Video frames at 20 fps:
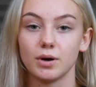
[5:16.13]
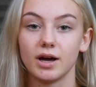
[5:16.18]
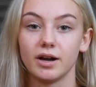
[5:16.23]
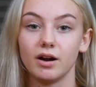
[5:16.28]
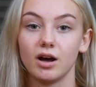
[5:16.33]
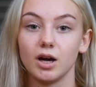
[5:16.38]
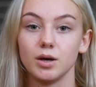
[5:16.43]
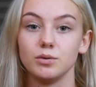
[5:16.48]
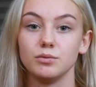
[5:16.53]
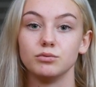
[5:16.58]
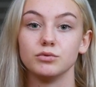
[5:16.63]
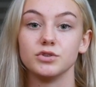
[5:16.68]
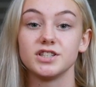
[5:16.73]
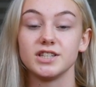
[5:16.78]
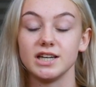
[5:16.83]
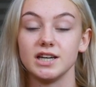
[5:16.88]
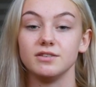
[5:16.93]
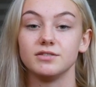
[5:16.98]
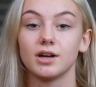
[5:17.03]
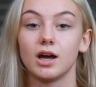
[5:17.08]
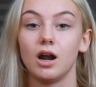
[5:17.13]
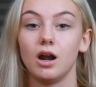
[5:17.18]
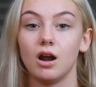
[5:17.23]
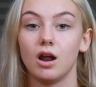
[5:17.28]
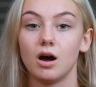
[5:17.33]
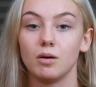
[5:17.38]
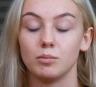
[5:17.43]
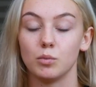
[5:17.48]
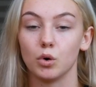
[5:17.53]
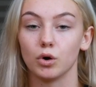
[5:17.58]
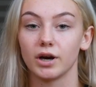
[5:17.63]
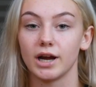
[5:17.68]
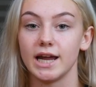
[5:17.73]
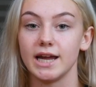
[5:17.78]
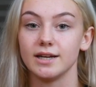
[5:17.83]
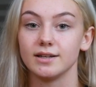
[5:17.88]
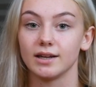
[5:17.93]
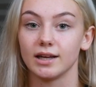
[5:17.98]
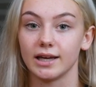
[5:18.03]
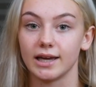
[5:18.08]
and I received a lot more
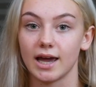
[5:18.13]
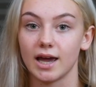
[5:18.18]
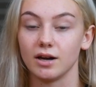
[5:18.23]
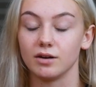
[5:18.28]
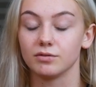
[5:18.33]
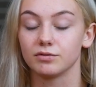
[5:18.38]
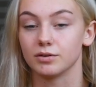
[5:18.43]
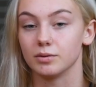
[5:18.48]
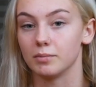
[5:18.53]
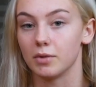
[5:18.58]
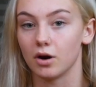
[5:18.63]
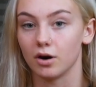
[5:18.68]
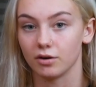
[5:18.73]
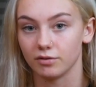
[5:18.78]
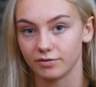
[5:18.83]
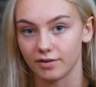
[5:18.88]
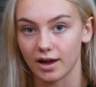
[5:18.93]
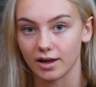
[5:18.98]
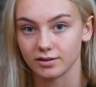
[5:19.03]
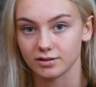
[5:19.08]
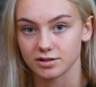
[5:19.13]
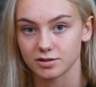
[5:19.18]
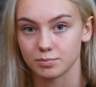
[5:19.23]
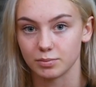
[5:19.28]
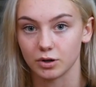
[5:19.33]
hate again from her fans